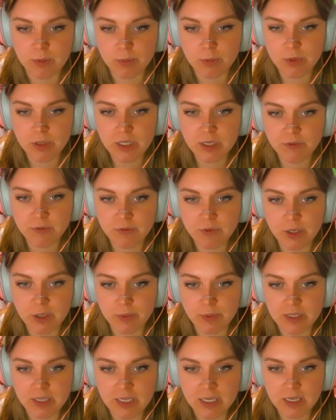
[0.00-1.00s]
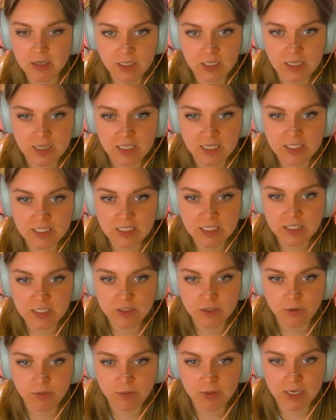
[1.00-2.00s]
pretty frequently, unless
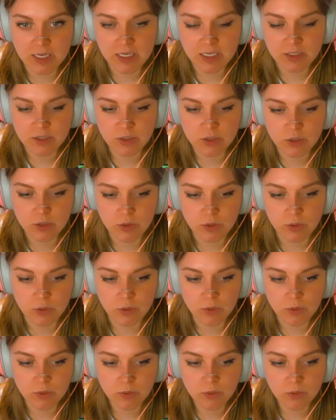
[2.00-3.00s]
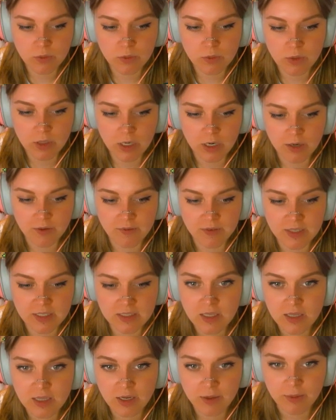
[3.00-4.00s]
these are ready to
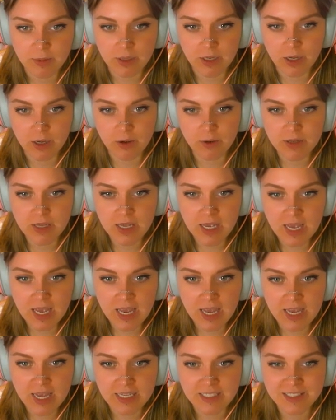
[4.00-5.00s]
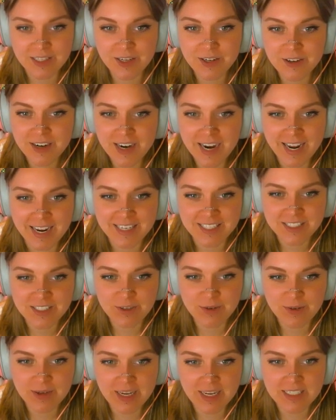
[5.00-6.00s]
harvest. There we go. Yes. All right.
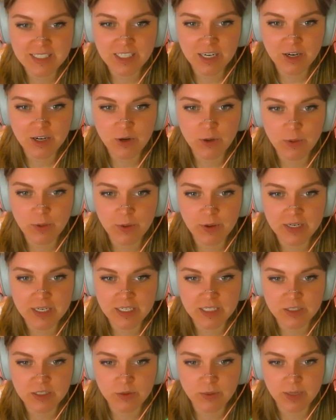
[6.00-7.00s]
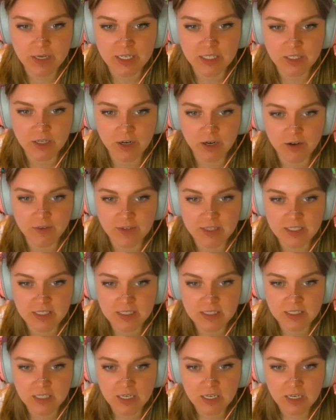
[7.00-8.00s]
So we got our corn is ready to
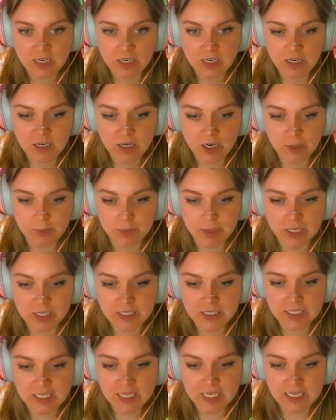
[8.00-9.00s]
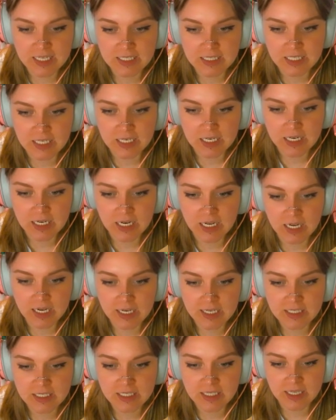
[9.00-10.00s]
harvest. Our barley is
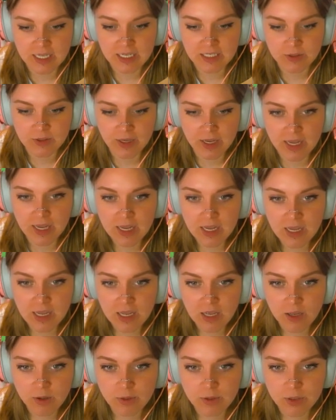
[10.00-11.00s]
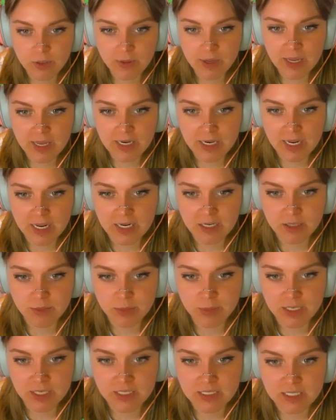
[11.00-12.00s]
not. That's okay. Go ahead and
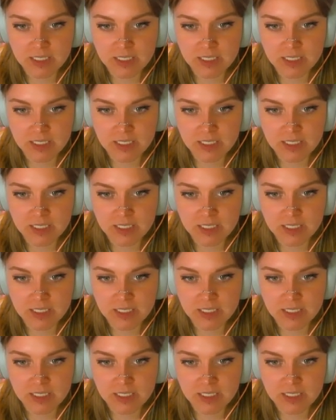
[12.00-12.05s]
plant it